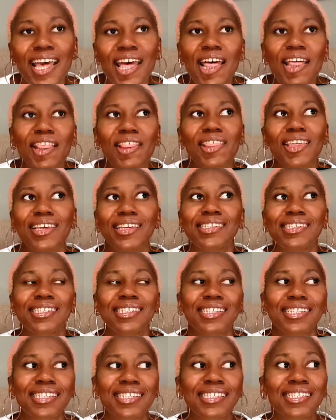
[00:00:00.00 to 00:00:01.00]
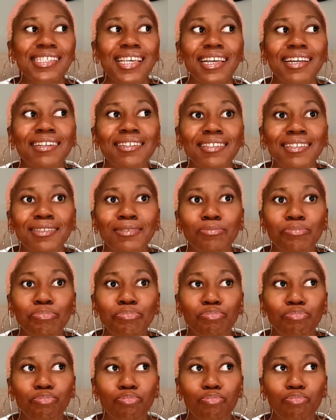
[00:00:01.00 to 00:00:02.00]
There isn't a single
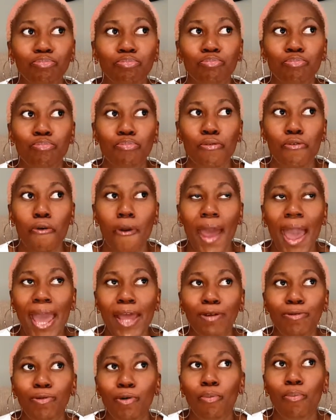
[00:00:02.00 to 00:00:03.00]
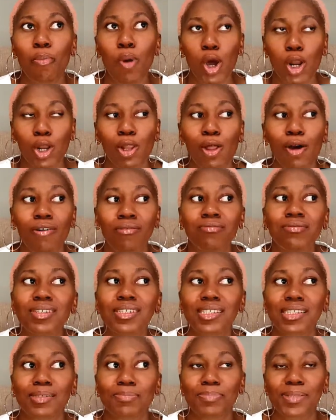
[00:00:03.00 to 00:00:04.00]
brand or bottle of this
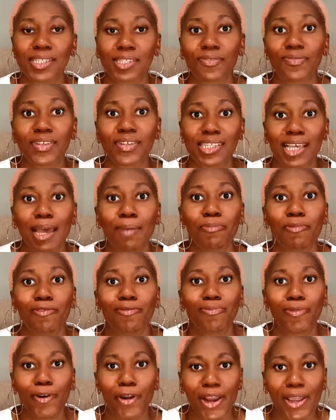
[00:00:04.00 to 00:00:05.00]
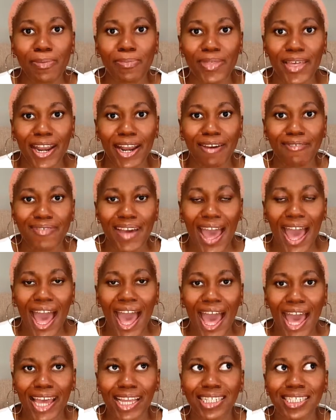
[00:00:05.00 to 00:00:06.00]
specific type of grape that I've
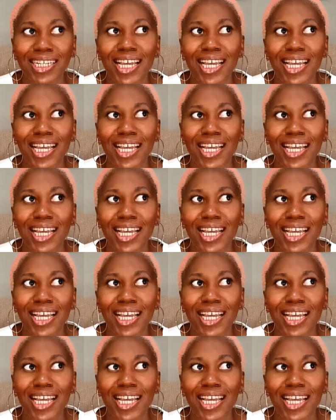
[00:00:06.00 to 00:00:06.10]
had